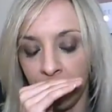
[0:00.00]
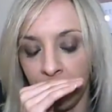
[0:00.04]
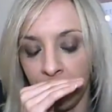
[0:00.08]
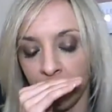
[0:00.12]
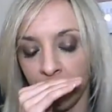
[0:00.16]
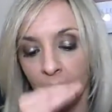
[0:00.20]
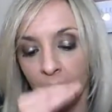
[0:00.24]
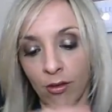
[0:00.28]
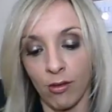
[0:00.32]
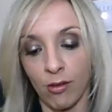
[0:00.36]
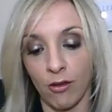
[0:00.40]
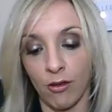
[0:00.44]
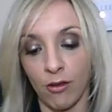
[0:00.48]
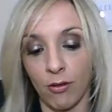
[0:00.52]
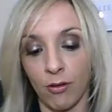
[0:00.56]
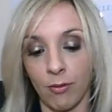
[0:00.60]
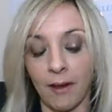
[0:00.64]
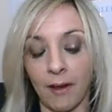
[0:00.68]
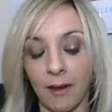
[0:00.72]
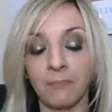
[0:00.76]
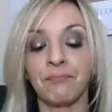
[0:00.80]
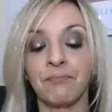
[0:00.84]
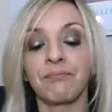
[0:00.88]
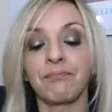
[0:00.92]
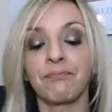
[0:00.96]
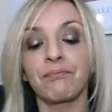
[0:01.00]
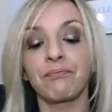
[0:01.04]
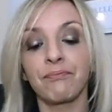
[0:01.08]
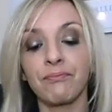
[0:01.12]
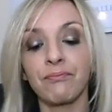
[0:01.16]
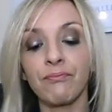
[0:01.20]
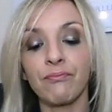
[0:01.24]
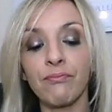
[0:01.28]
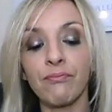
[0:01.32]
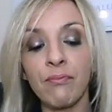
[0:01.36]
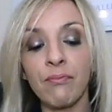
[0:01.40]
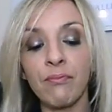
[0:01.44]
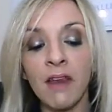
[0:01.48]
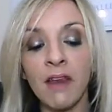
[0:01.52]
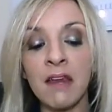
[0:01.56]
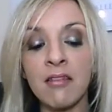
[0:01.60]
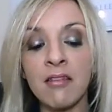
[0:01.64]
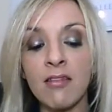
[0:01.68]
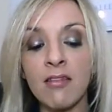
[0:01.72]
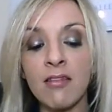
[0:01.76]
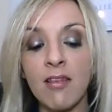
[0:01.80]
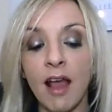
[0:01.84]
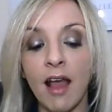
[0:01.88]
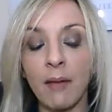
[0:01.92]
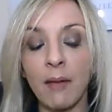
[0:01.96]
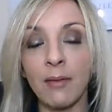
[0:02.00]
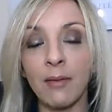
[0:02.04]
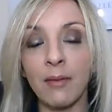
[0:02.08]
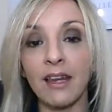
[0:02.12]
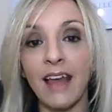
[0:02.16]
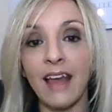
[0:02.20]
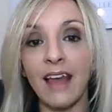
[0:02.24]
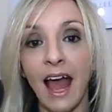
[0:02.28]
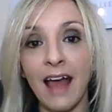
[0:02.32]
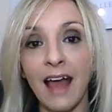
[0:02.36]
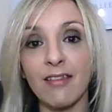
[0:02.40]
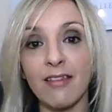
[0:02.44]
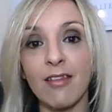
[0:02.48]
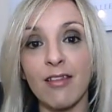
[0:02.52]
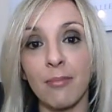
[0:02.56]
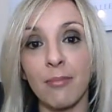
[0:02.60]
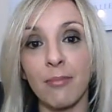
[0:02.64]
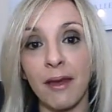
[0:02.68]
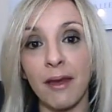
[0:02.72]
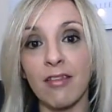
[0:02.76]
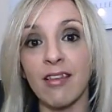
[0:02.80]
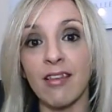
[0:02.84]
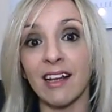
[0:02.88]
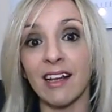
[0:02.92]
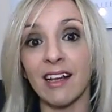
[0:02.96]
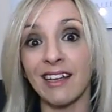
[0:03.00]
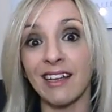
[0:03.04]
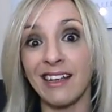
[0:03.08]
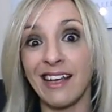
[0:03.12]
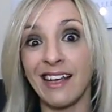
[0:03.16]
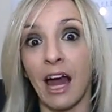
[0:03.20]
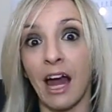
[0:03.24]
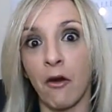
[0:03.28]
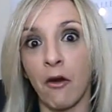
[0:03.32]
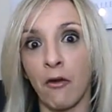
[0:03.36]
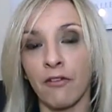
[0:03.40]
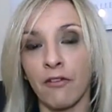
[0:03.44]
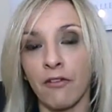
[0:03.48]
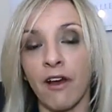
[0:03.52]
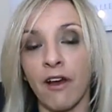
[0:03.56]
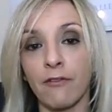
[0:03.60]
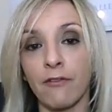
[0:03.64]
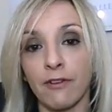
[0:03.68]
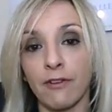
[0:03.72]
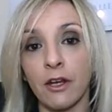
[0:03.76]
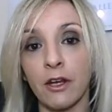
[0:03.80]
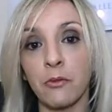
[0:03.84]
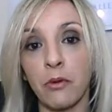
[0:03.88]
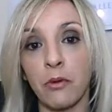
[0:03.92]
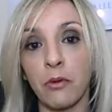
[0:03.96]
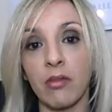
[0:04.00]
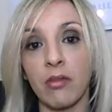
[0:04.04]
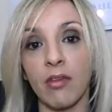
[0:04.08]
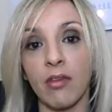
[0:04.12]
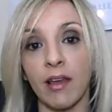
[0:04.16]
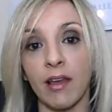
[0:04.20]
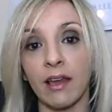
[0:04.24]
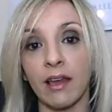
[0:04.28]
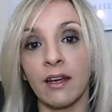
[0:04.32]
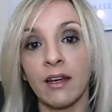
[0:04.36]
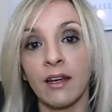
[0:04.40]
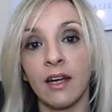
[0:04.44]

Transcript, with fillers: excuse me. And um, yeah, to basically get off that frequency